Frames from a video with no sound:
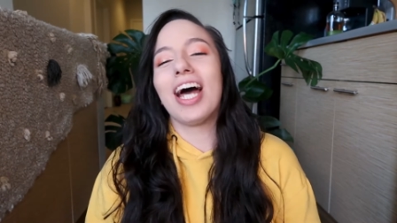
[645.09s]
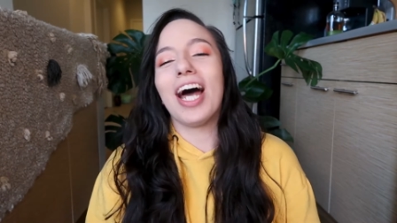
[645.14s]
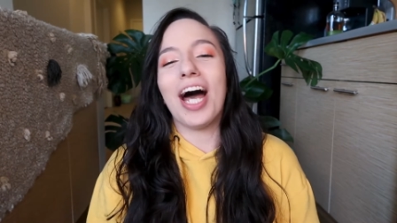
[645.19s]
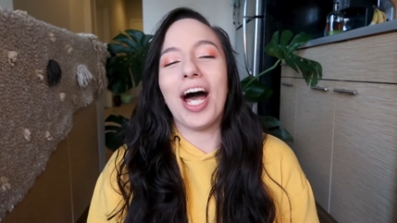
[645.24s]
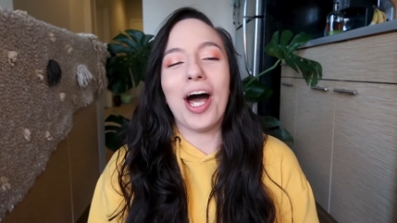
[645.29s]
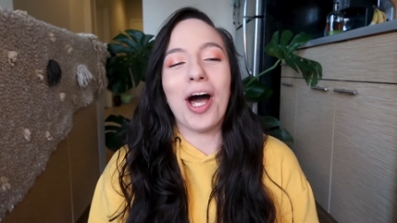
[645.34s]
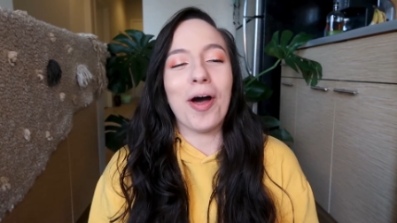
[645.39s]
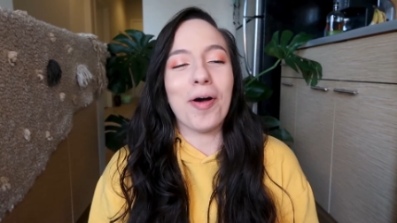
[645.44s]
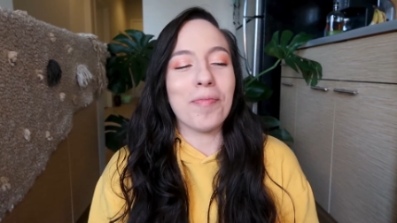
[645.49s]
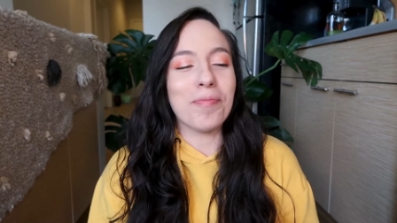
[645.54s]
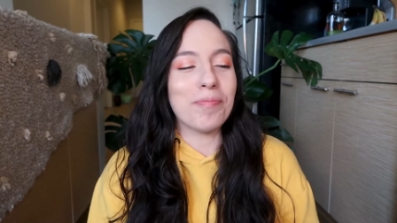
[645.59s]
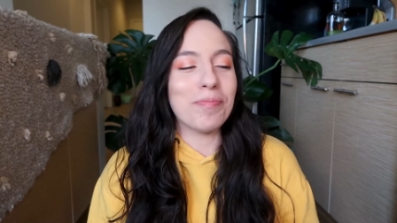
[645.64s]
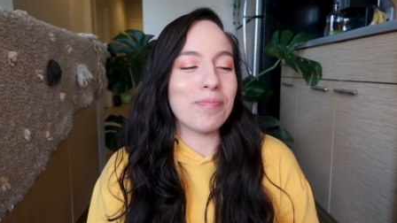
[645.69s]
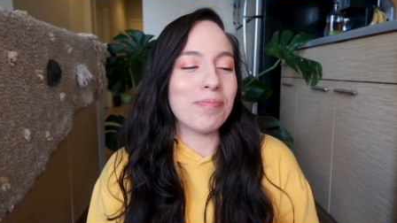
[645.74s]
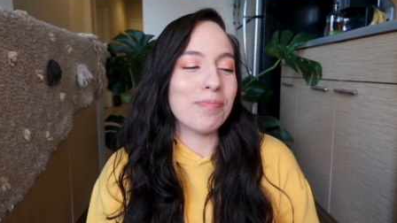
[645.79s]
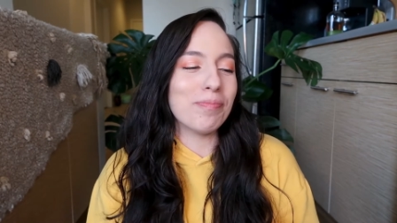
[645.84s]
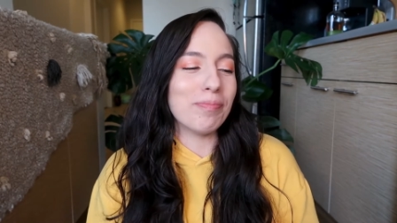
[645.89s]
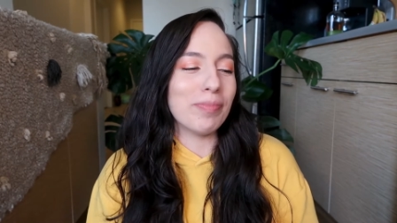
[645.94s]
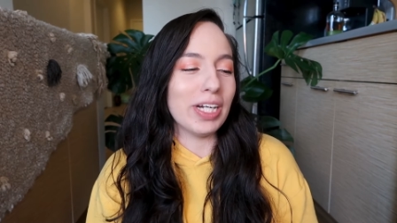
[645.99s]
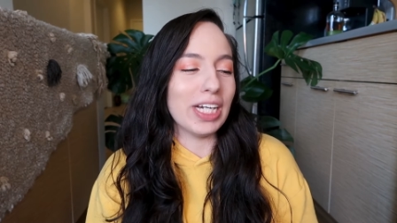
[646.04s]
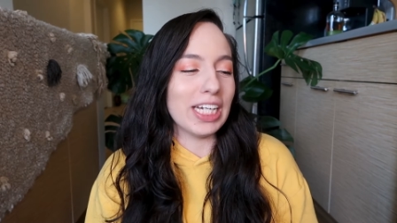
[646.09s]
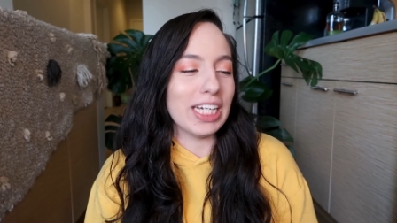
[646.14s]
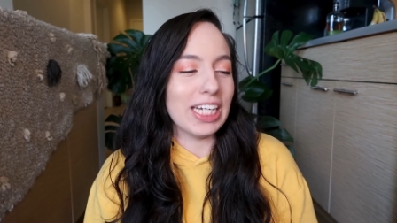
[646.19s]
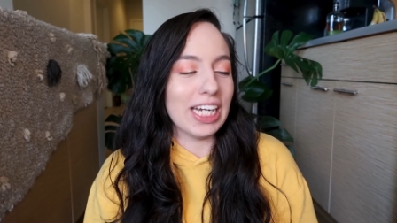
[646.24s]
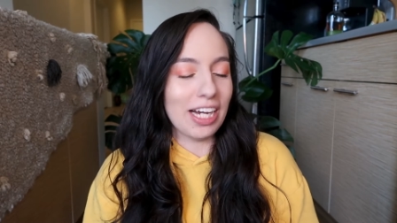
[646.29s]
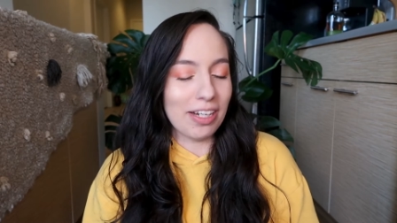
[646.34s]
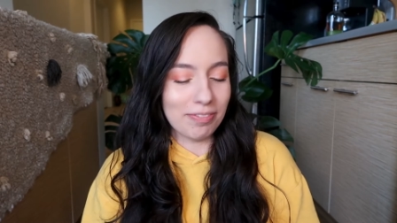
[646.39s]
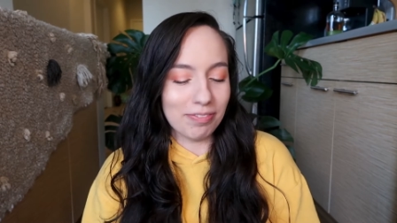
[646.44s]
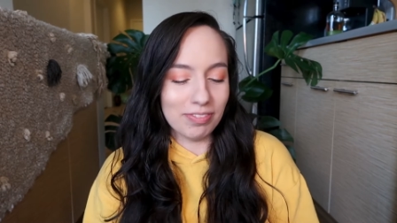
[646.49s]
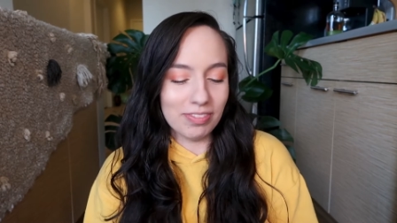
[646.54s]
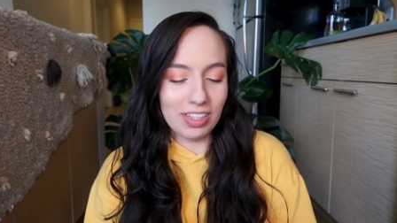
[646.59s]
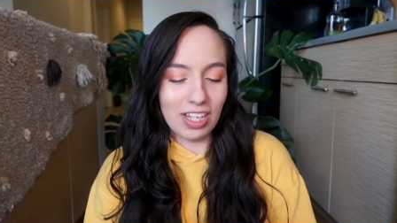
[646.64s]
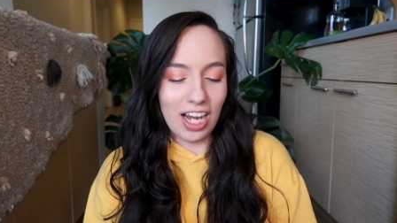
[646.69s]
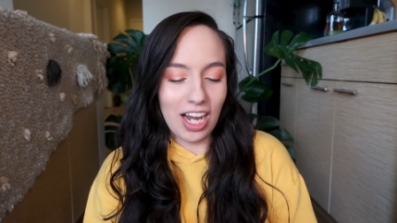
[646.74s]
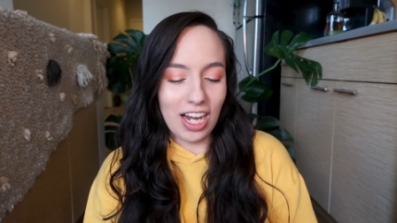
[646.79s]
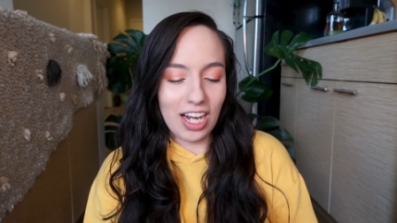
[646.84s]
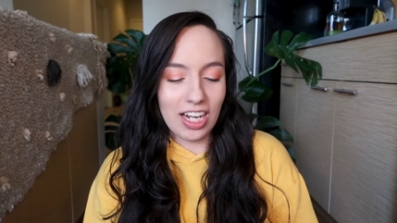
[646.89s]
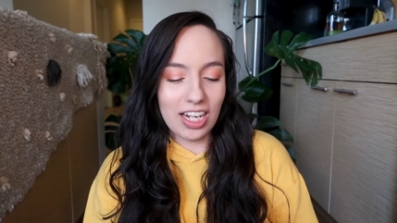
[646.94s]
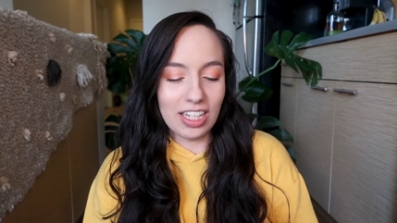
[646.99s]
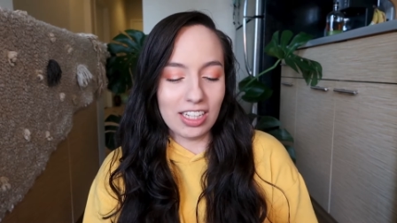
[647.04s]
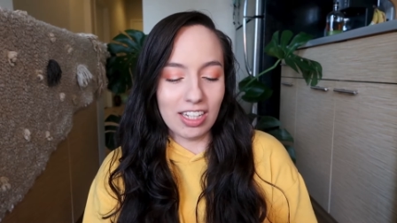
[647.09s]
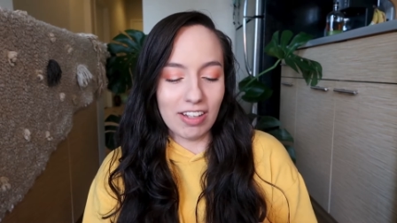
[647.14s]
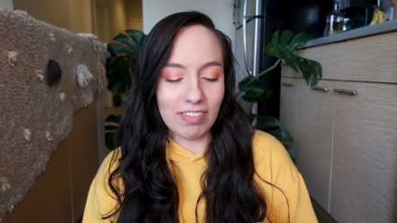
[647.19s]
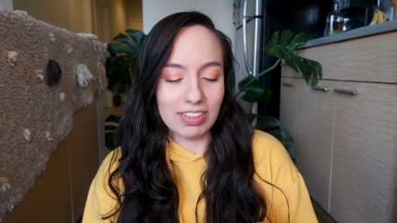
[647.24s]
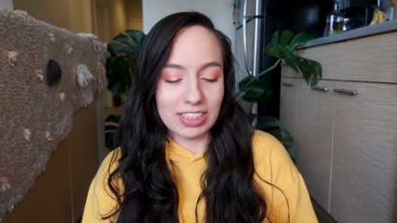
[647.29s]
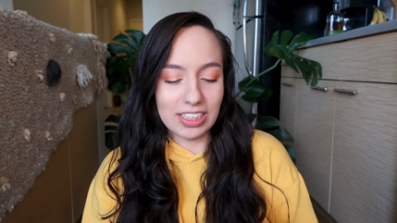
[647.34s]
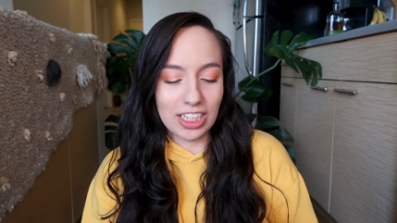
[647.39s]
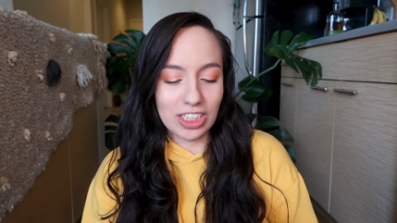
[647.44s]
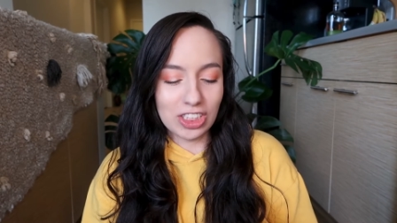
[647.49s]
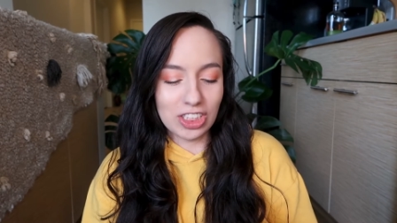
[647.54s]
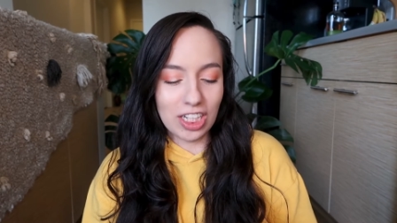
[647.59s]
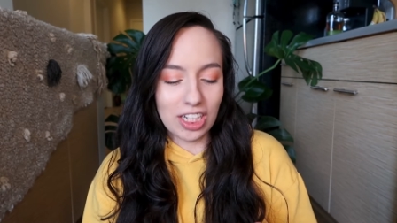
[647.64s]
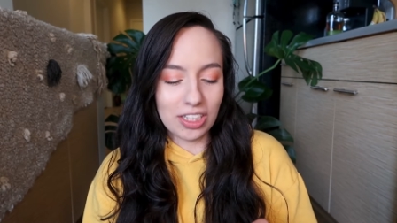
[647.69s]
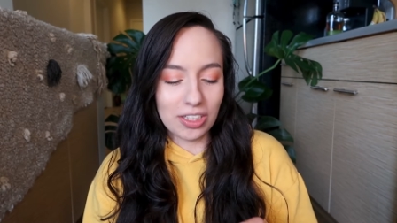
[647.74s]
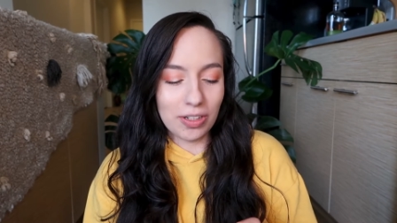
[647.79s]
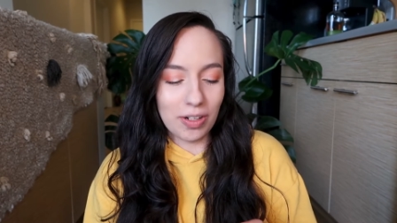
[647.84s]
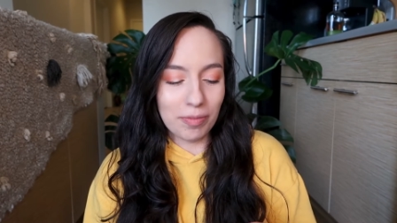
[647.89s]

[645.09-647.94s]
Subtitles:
But yeah, I love this eyeshadow.